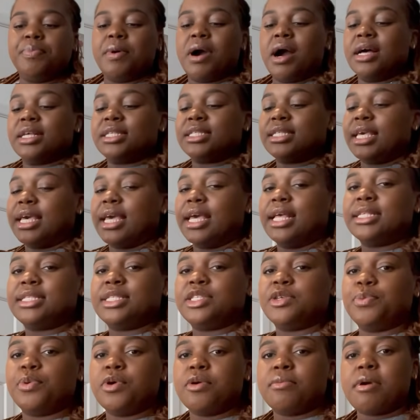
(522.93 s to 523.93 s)
baskets
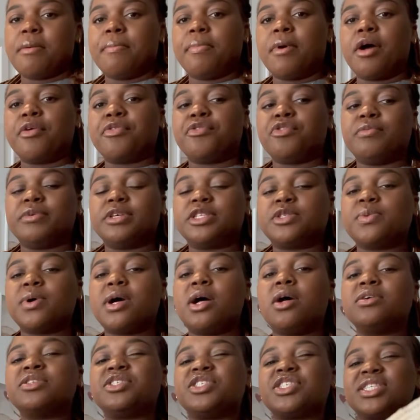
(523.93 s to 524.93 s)
to put in my bathroom as
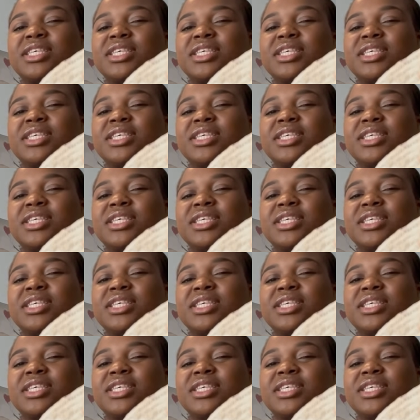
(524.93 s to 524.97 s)
well.